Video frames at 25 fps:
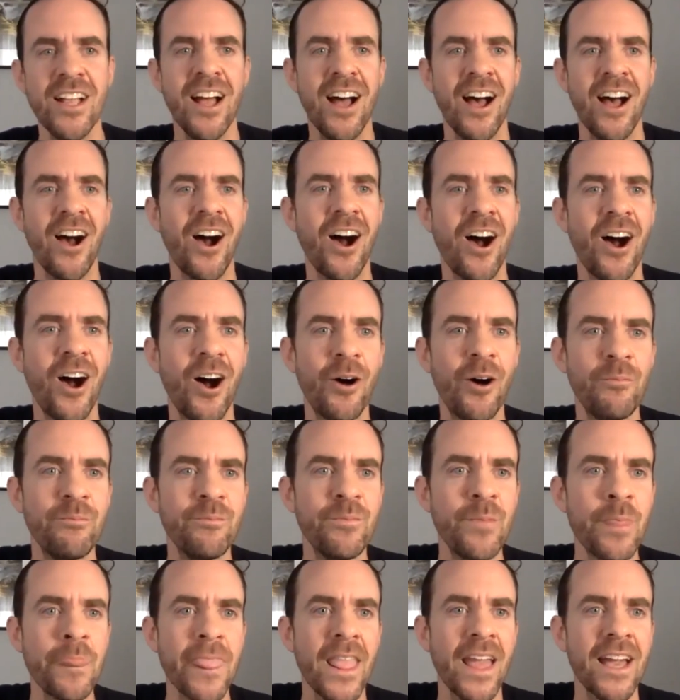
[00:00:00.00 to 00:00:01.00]

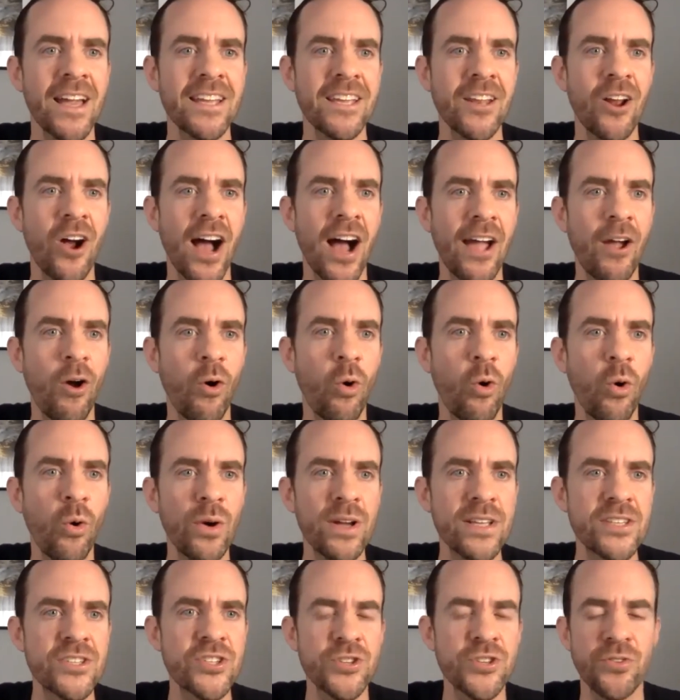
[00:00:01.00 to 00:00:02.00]
I
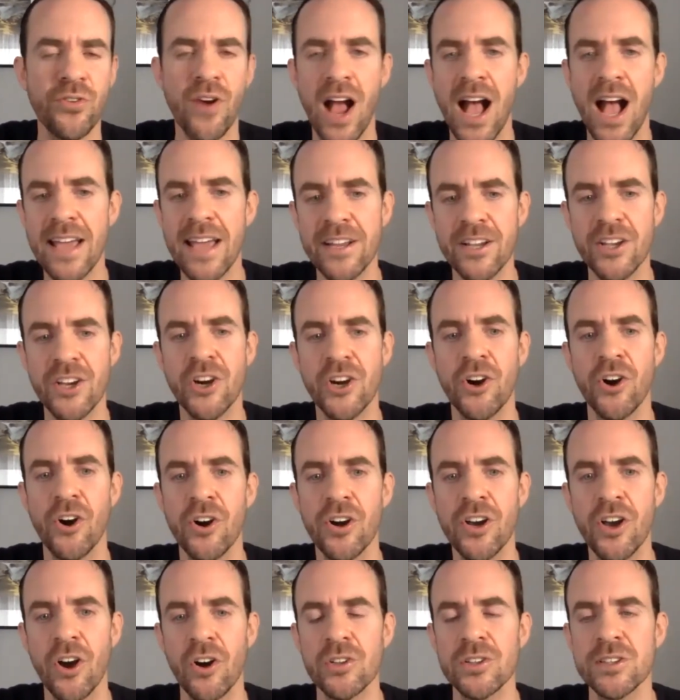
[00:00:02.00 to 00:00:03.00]
always try to
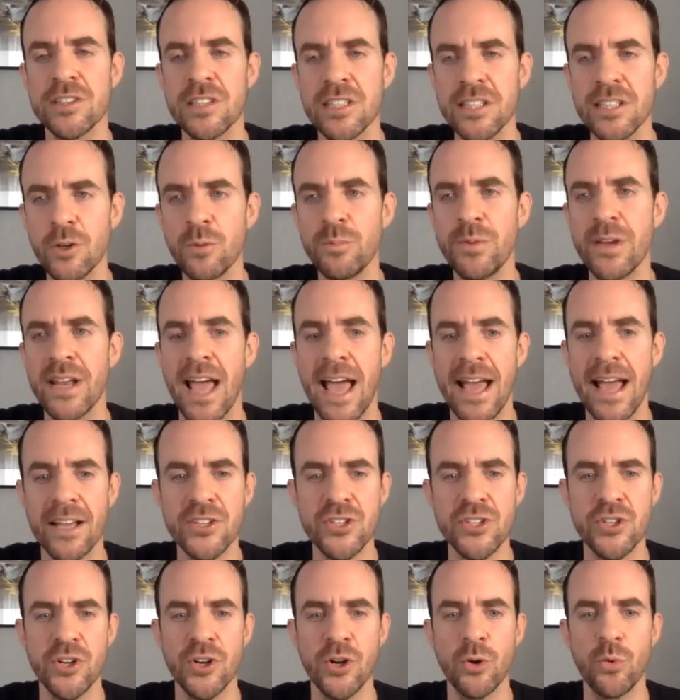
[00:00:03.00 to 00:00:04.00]
cook a little bit
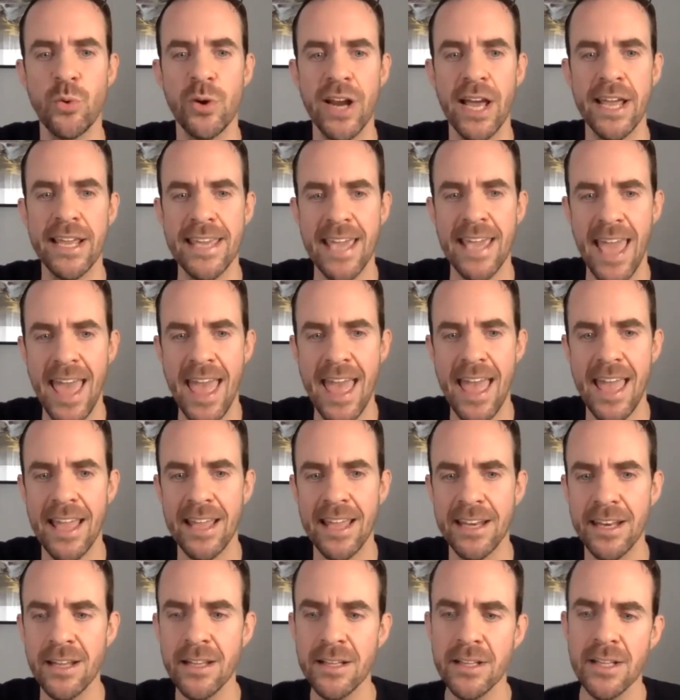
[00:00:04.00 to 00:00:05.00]
extra when I
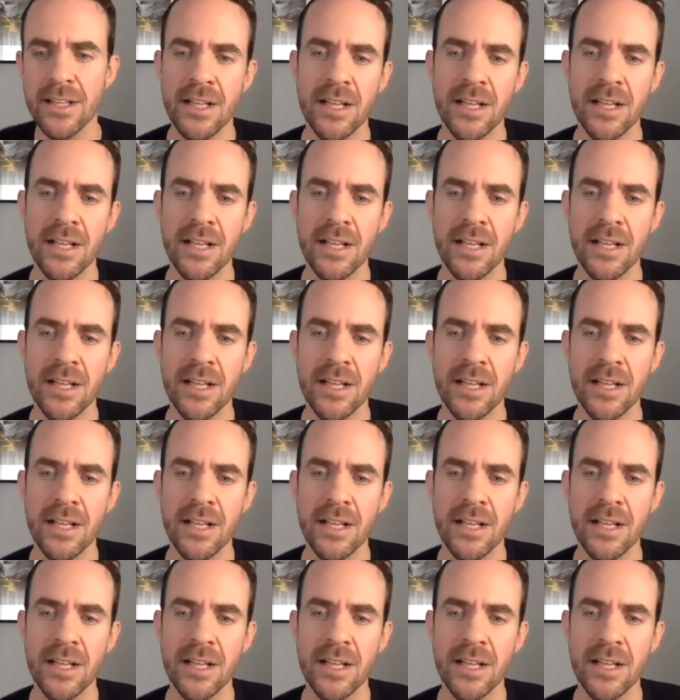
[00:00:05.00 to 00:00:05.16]
can